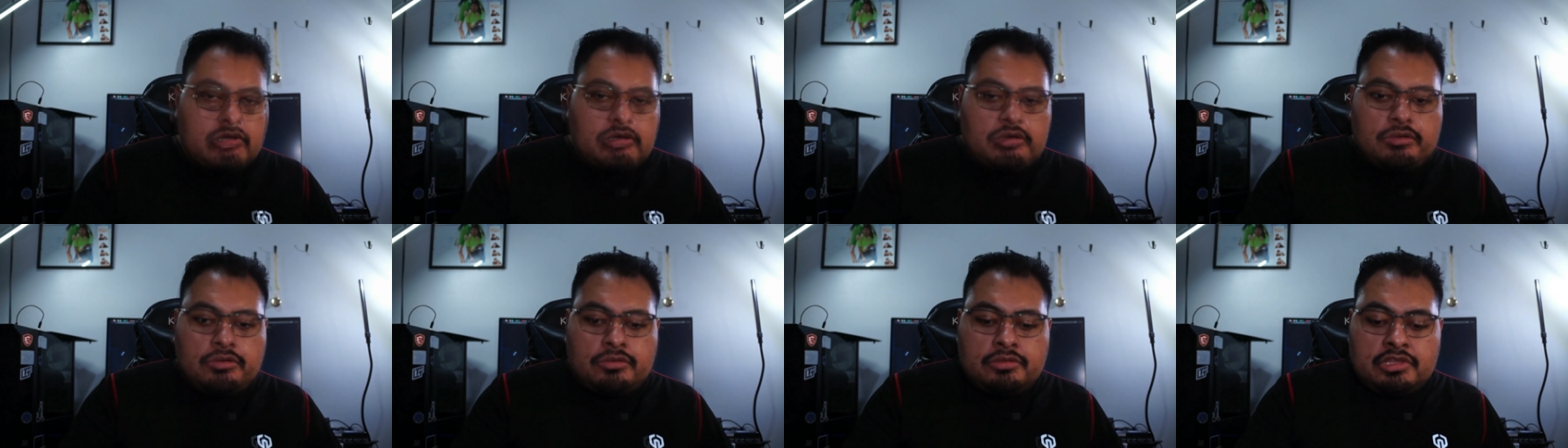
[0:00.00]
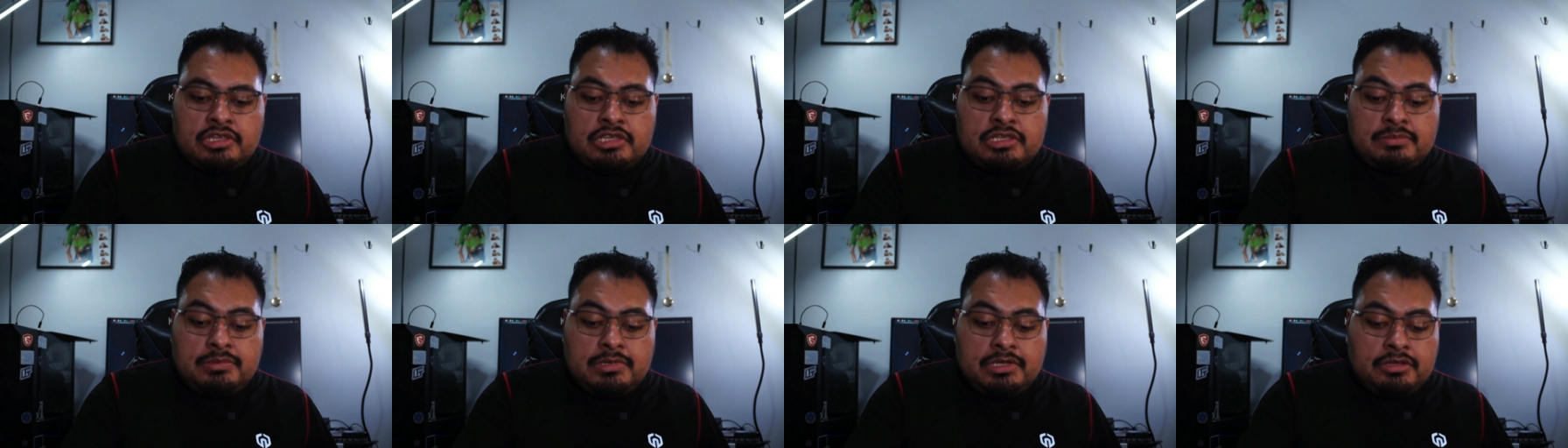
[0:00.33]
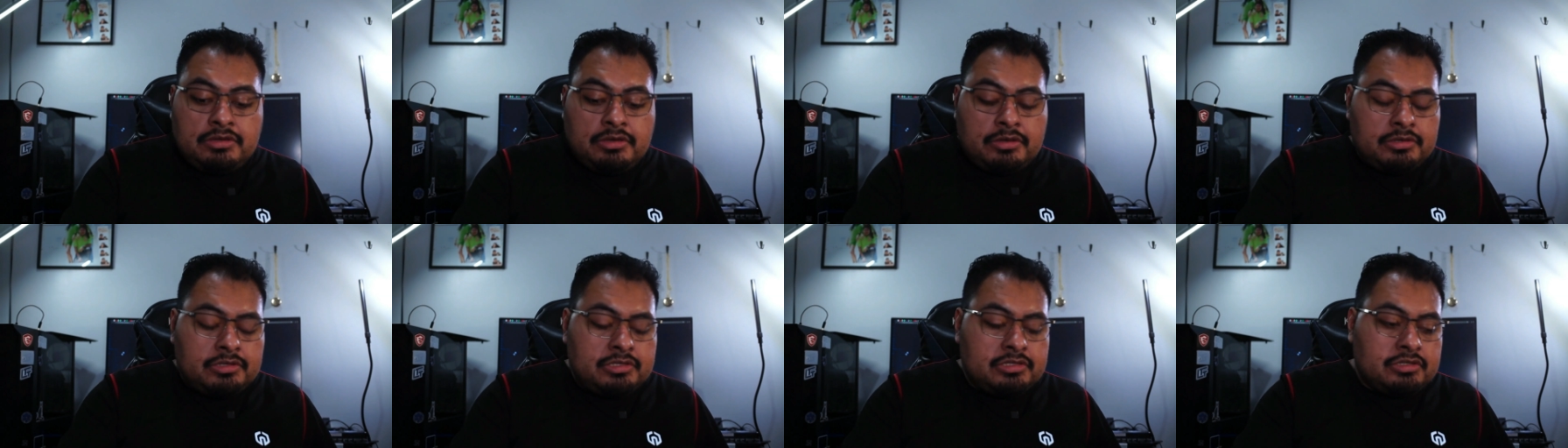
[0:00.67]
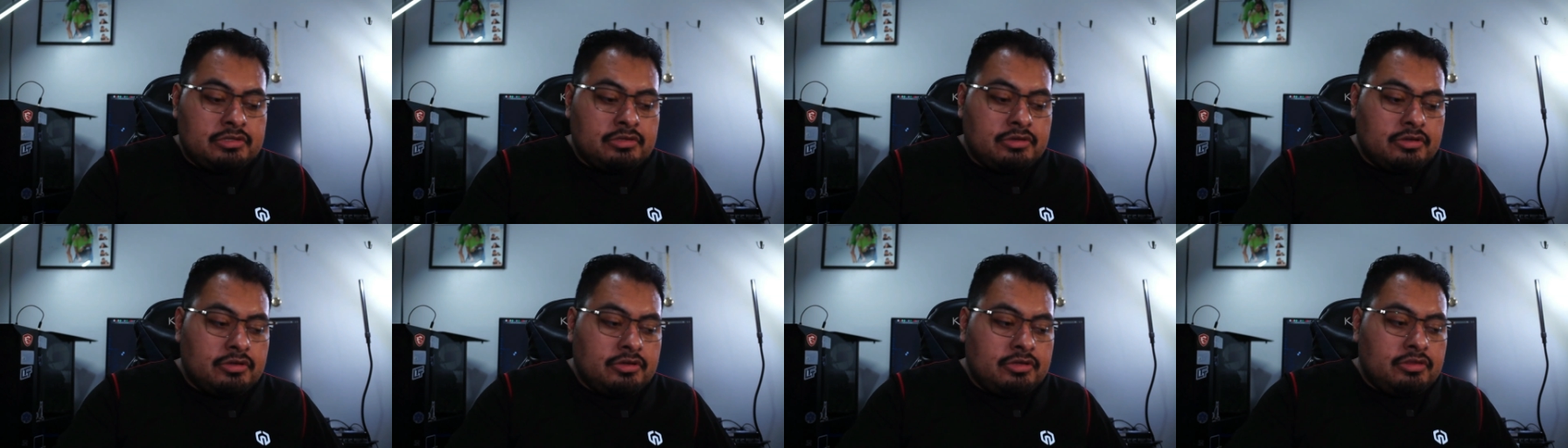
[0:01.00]
This video is
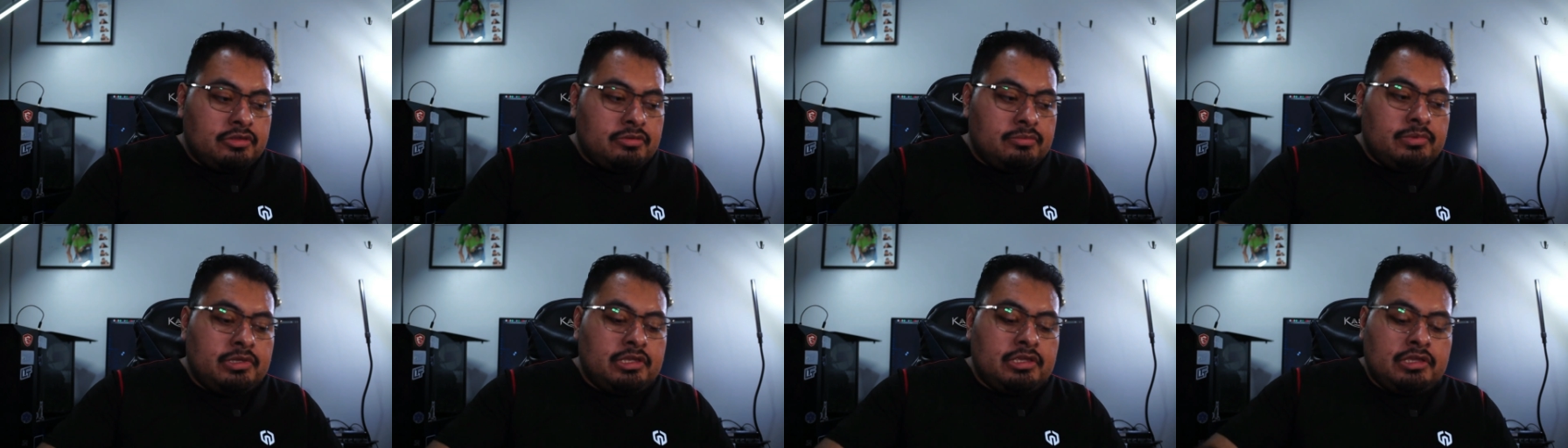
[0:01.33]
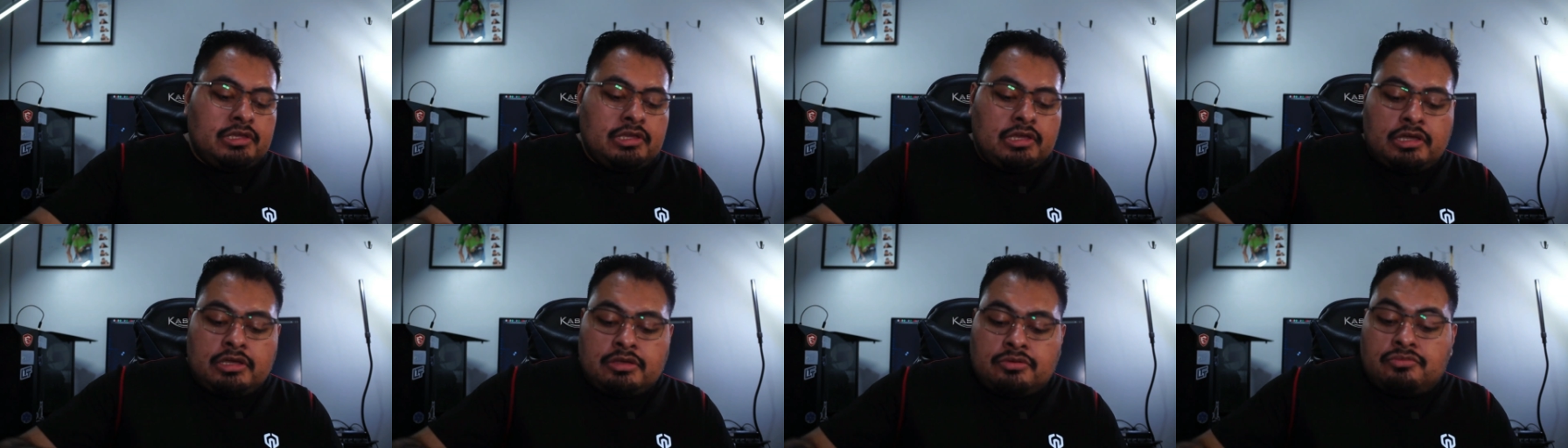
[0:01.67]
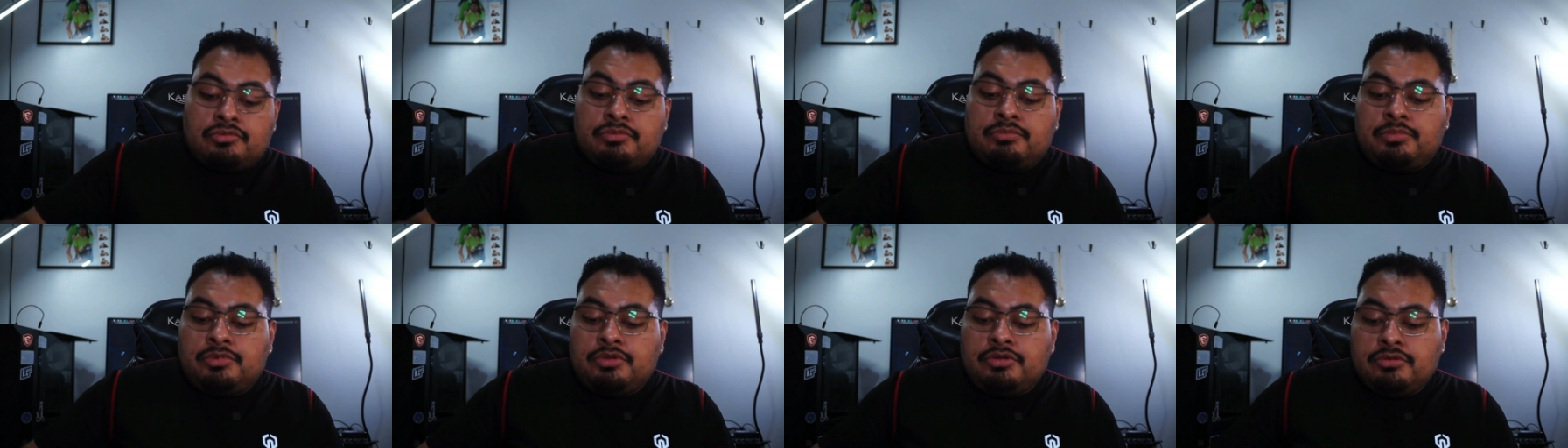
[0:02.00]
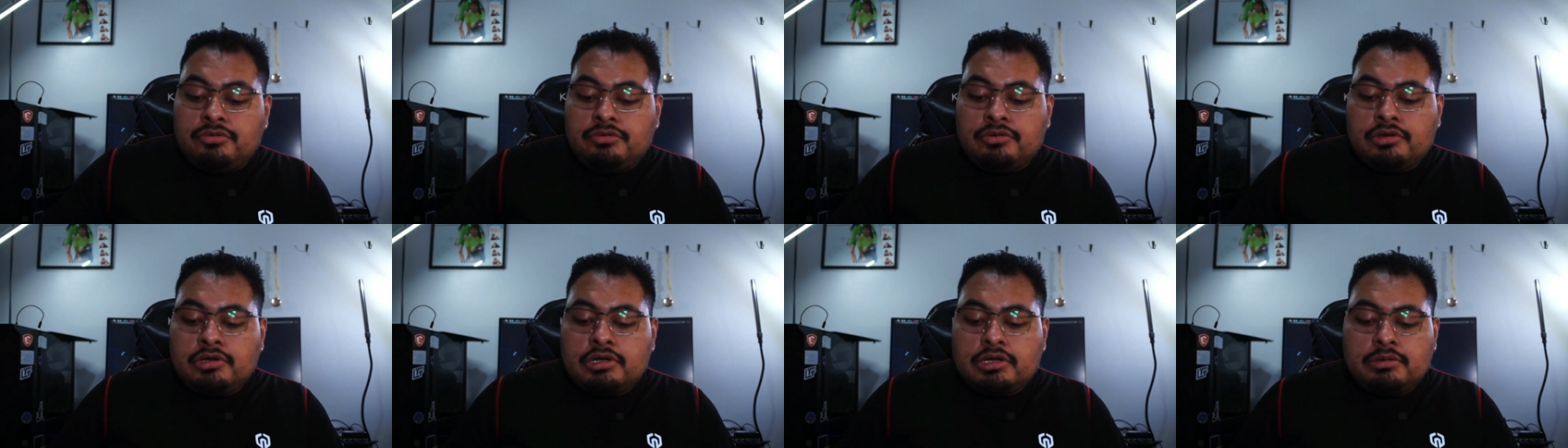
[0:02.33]
not going to be a
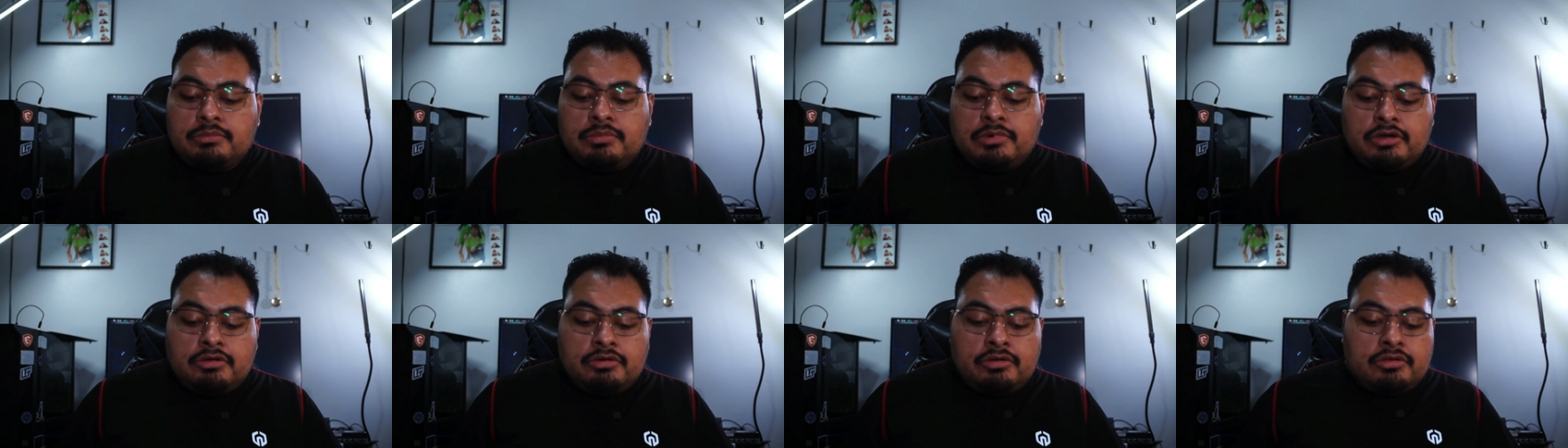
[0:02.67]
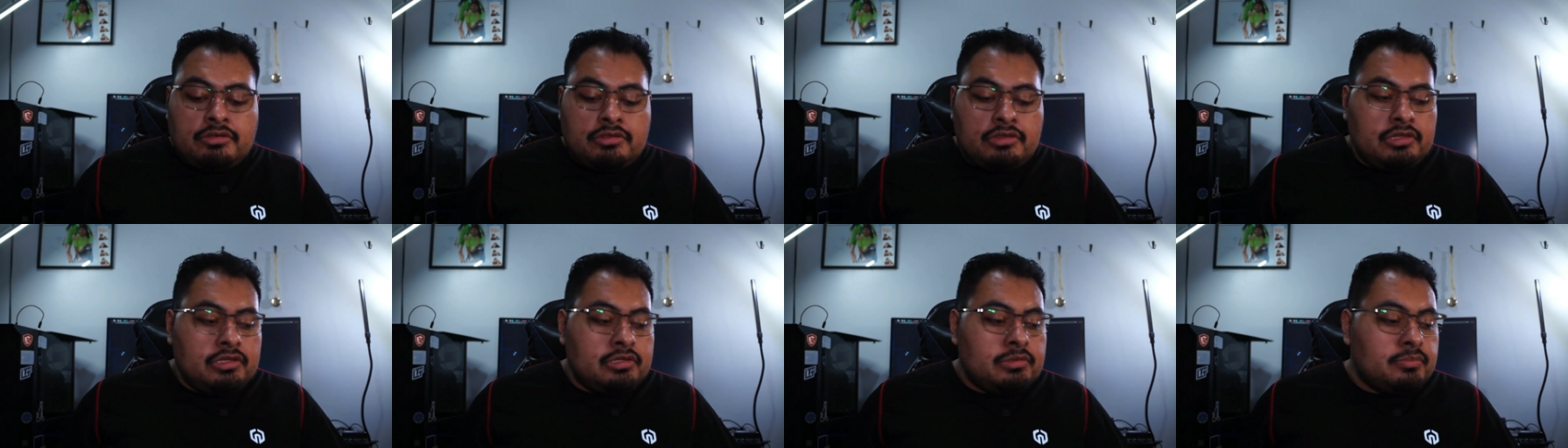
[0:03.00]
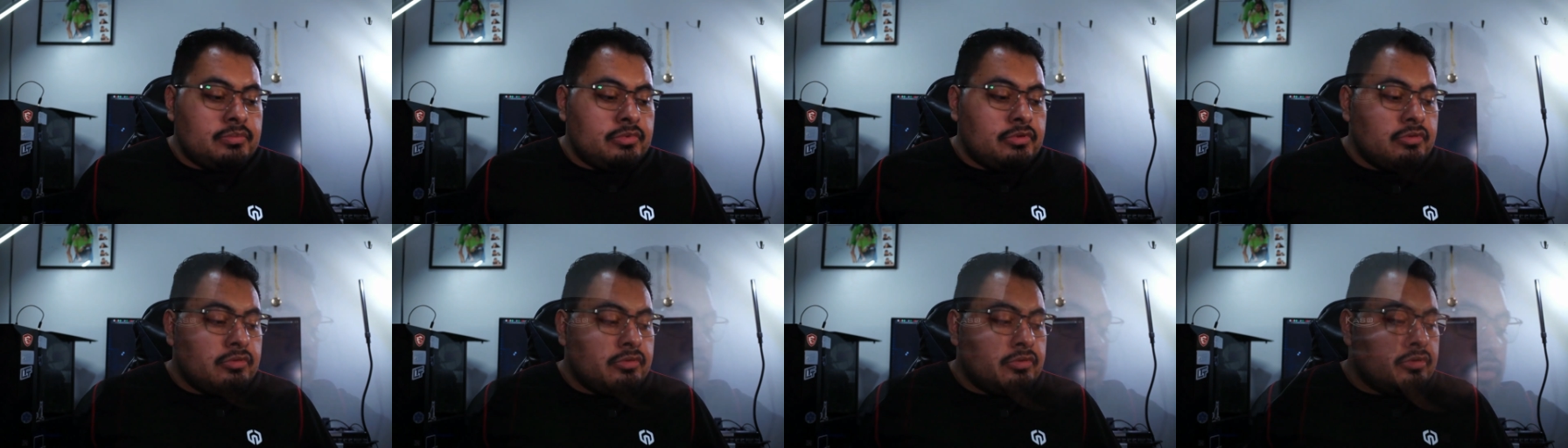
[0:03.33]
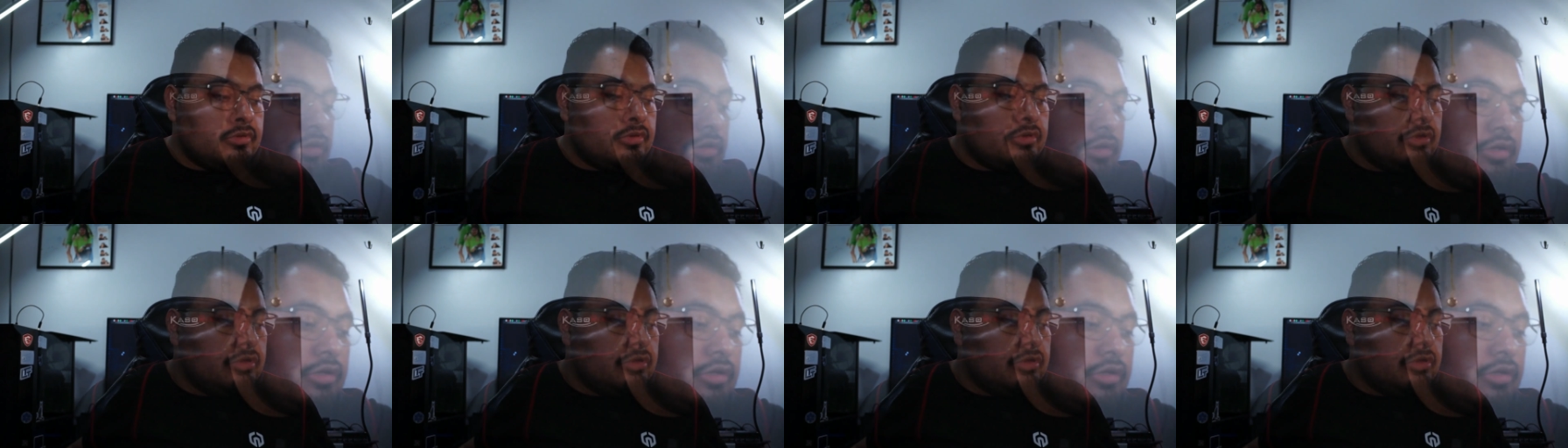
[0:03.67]
review about this product.